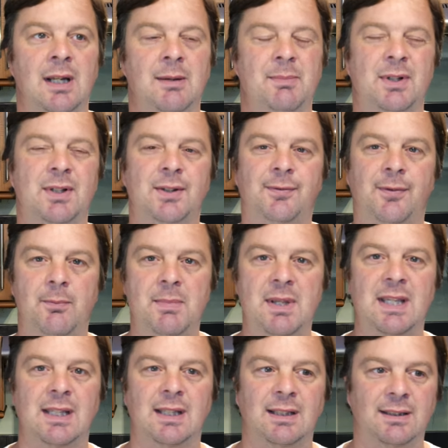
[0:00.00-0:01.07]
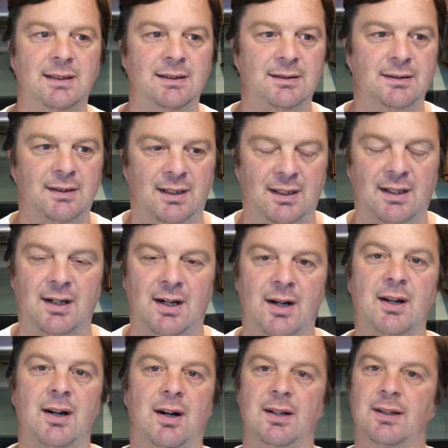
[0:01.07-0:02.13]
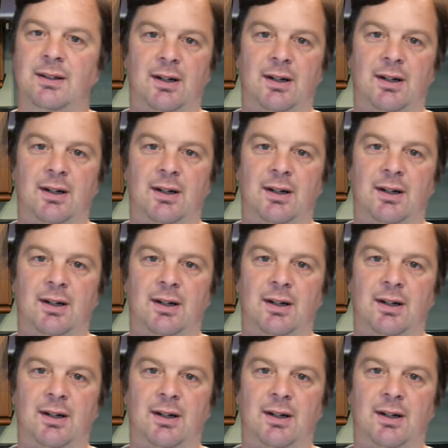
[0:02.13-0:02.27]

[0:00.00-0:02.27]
Because for me, I,